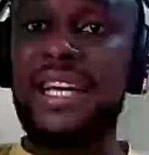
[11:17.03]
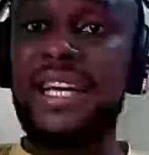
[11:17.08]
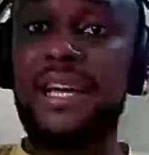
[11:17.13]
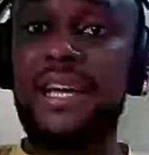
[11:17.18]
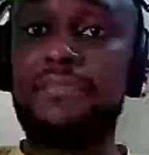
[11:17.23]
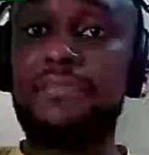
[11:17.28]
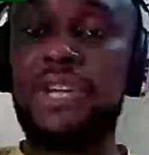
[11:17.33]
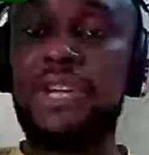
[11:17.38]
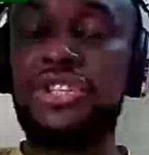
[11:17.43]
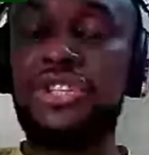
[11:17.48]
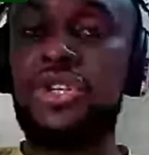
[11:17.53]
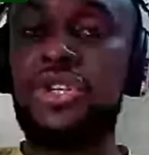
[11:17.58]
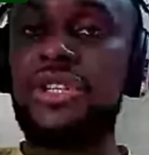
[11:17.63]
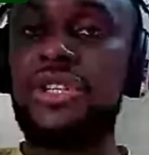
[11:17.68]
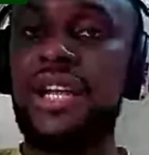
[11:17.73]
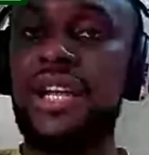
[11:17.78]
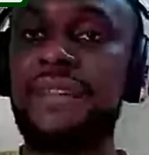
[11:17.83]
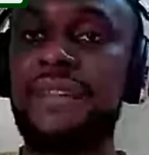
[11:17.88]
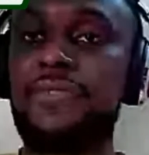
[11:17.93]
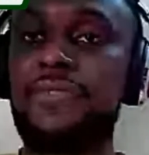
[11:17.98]

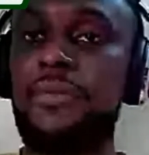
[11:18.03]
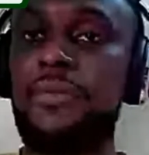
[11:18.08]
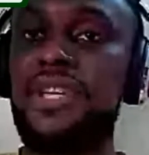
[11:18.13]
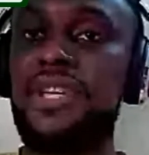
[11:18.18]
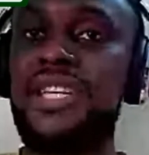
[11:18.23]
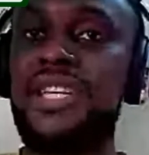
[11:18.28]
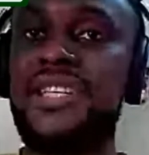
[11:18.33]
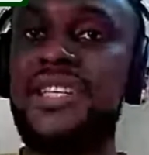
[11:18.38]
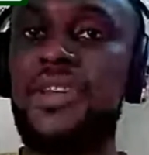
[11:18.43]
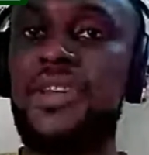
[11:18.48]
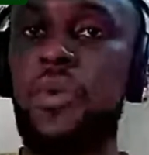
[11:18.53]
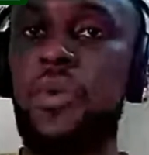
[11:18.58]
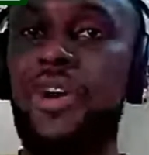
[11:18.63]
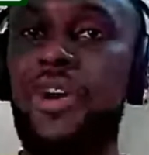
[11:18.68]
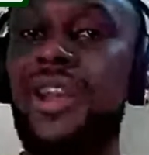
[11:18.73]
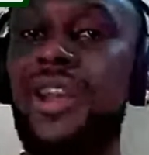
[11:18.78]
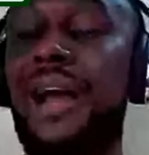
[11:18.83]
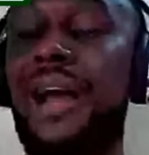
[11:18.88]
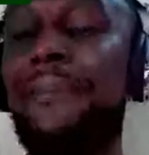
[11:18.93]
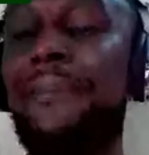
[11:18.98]
measure, that for me is a
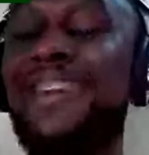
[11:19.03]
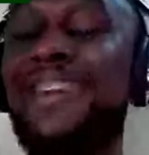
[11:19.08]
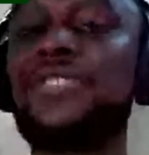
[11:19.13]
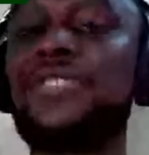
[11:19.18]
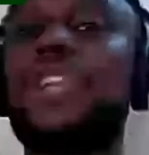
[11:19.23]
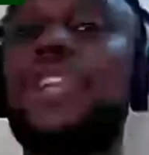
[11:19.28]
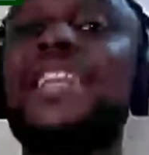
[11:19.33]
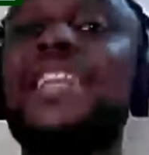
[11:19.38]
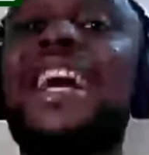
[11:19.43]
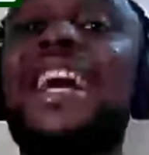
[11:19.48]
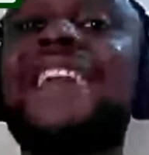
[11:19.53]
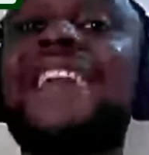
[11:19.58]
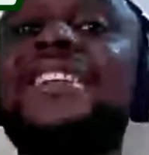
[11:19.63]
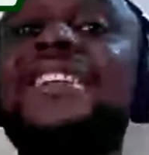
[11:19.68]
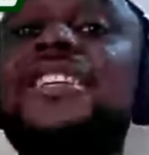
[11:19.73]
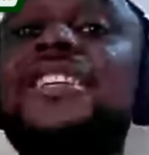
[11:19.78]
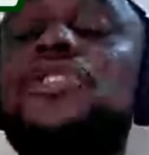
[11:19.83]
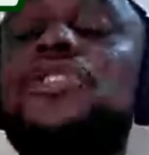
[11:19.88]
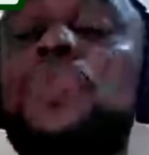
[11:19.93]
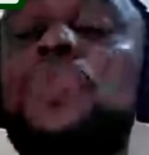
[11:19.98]
worry. I'm particularly
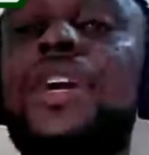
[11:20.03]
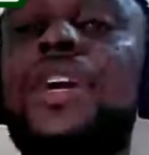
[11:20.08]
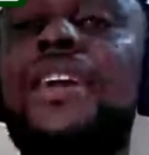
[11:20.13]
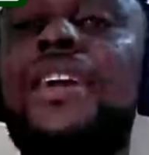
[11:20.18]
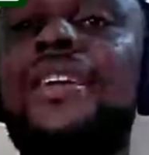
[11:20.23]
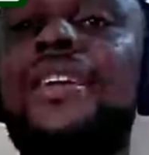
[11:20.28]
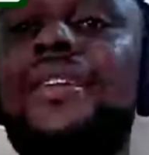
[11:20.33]
handing it to